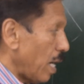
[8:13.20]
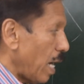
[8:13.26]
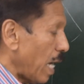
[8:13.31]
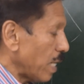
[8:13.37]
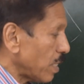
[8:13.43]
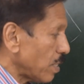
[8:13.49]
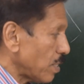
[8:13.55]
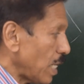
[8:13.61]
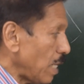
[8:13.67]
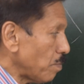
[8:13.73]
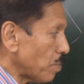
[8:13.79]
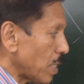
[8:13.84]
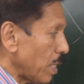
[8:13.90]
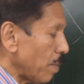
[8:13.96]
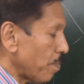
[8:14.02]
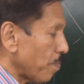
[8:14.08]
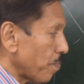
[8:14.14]
And the same
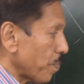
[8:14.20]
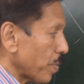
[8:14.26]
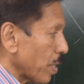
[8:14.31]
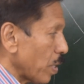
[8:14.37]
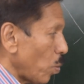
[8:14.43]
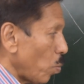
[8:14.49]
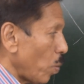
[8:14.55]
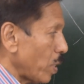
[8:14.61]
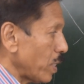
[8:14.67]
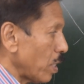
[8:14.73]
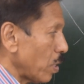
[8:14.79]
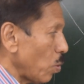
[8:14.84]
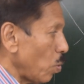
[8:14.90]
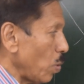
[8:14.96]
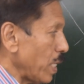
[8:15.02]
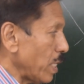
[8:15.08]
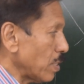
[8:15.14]
ship, when the
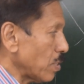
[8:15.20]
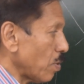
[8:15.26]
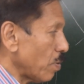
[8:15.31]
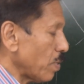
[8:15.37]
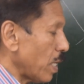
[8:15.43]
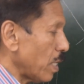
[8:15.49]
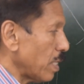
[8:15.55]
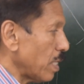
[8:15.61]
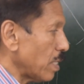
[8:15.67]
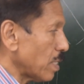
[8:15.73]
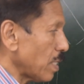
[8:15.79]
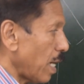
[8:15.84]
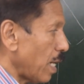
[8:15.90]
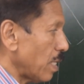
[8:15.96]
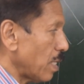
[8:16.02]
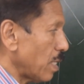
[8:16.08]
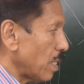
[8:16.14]
rolling is on the other
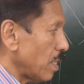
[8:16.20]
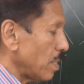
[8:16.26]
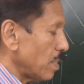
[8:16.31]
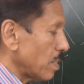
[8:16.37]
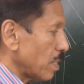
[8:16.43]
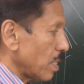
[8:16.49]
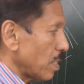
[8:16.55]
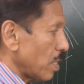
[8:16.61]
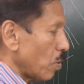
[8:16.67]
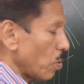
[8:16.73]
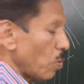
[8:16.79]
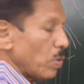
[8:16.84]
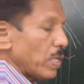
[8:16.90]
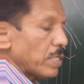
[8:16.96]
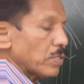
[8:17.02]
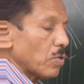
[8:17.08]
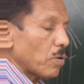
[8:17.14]
side, say the
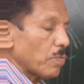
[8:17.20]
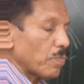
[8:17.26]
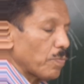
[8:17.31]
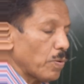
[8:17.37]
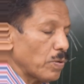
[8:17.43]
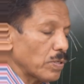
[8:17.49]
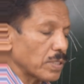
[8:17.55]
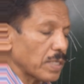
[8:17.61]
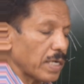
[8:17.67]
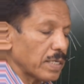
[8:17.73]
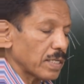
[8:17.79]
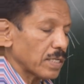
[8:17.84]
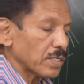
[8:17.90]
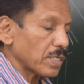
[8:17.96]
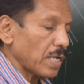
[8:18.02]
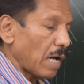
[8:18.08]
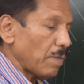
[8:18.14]
rolling is on port side, the
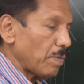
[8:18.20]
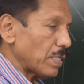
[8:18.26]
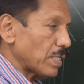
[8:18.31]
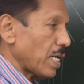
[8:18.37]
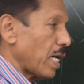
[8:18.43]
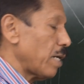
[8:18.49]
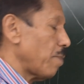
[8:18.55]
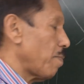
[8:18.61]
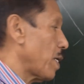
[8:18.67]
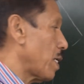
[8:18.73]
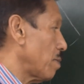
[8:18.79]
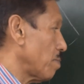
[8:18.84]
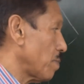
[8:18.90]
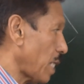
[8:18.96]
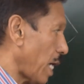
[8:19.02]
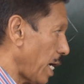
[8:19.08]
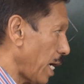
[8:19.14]
starboard side
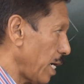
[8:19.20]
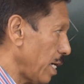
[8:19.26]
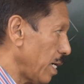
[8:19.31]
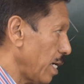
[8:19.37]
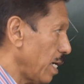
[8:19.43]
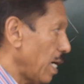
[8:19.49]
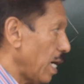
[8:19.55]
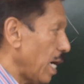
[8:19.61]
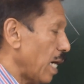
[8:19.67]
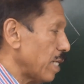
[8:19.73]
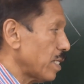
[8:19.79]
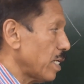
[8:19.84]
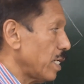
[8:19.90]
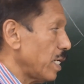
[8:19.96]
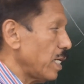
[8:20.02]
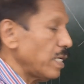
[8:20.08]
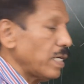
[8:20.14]
becomes high and the
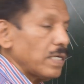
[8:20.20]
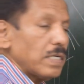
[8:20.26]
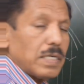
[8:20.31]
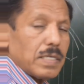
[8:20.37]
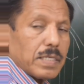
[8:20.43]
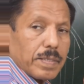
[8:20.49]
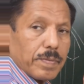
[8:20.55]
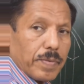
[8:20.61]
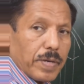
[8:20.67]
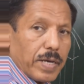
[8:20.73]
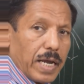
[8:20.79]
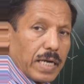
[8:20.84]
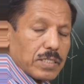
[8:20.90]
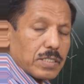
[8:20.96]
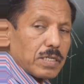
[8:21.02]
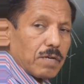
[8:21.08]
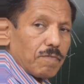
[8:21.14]
needle
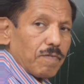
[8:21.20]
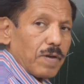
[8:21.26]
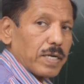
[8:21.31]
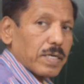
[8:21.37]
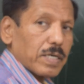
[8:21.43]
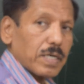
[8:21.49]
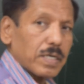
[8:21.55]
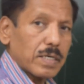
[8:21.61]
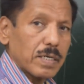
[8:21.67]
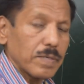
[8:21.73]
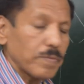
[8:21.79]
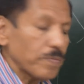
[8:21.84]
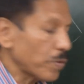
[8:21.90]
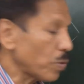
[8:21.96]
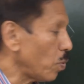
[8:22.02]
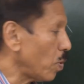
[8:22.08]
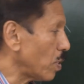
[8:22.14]
gets deflected
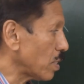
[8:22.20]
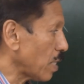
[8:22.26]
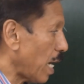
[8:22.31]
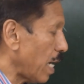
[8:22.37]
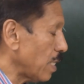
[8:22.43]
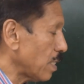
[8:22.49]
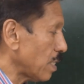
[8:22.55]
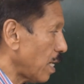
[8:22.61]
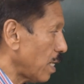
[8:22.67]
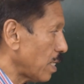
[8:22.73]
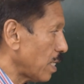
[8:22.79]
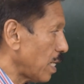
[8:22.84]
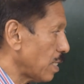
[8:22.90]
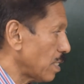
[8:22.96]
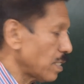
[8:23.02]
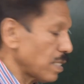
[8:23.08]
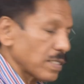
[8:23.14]
towards the high side,
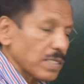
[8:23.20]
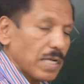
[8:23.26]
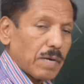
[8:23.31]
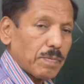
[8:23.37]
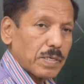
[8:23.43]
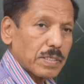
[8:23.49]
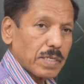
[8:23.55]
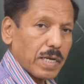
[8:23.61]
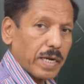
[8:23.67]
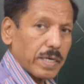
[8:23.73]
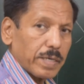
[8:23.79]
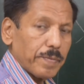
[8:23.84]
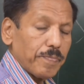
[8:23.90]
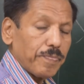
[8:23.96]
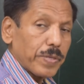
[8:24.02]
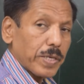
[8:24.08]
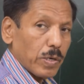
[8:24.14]
that is the starboard side,
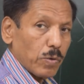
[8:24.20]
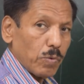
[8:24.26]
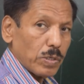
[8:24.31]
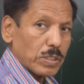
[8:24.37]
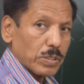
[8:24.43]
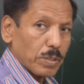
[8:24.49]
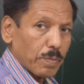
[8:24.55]
which